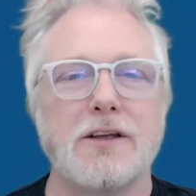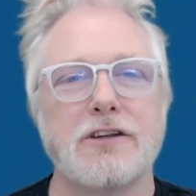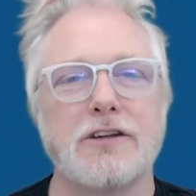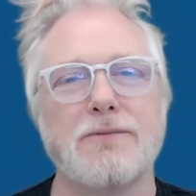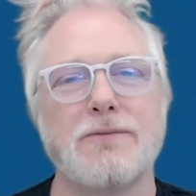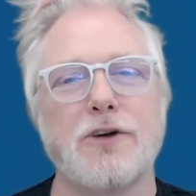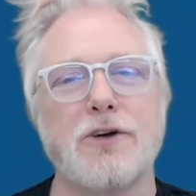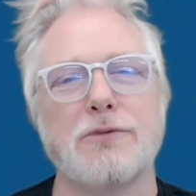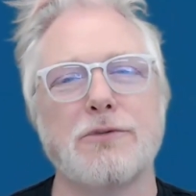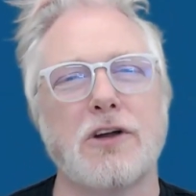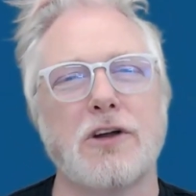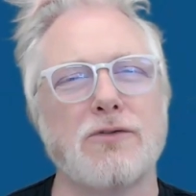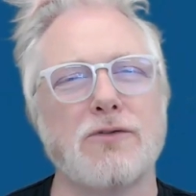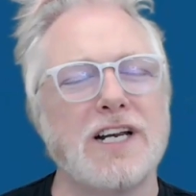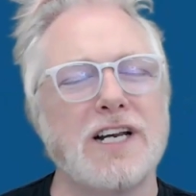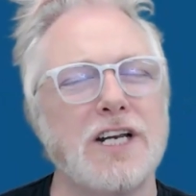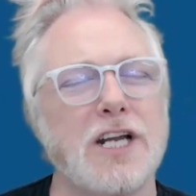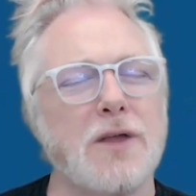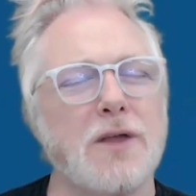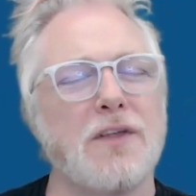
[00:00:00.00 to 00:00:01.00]
Some firms
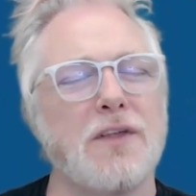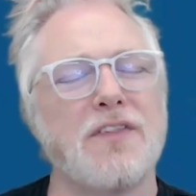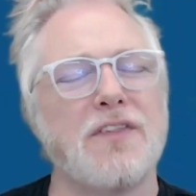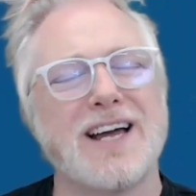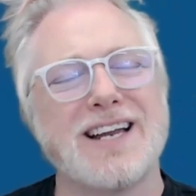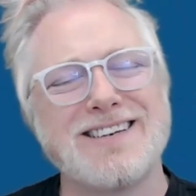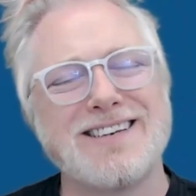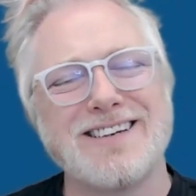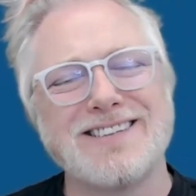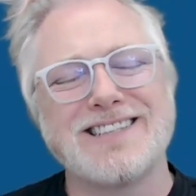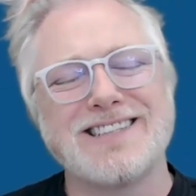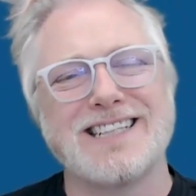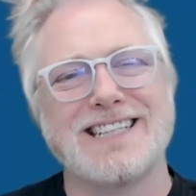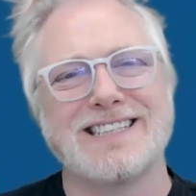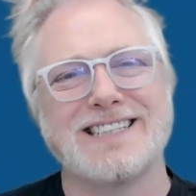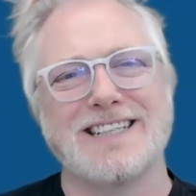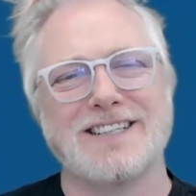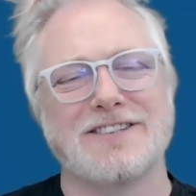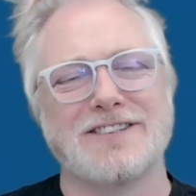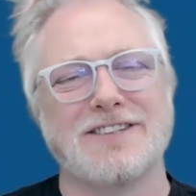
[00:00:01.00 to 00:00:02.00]
don't really know that that does
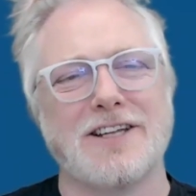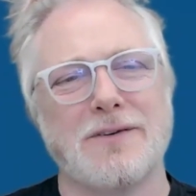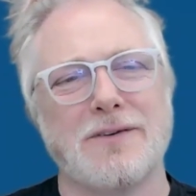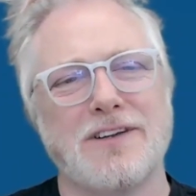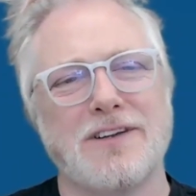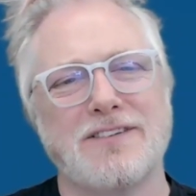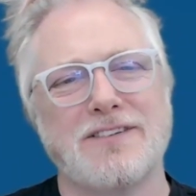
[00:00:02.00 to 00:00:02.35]
exist, though.